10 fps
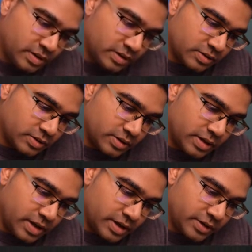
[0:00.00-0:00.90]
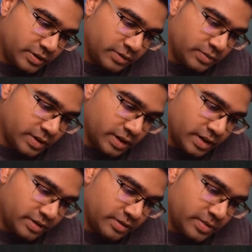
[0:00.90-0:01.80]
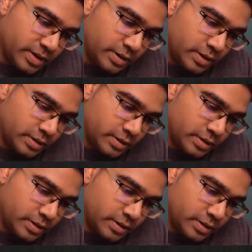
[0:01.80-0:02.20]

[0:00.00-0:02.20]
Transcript: Let's call it I2 and I3.